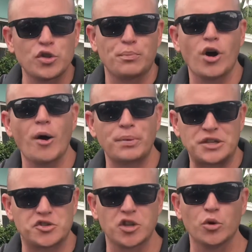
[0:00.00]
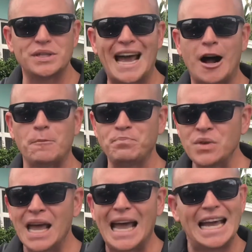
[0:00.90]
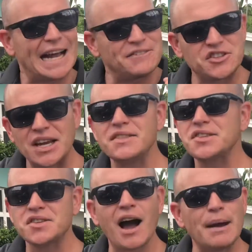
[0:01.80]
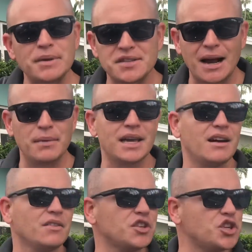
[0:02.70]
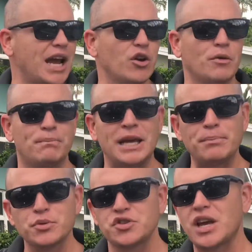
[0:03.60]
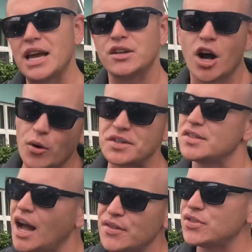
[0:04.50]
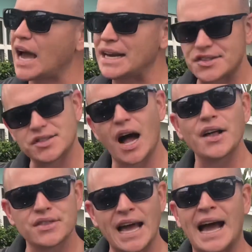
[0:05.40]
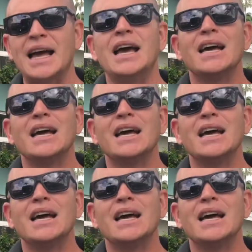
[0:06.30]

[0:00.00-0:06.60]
properties slow down. And I've said this time and time again on the channel, and people say, no, it's not that, it's not that.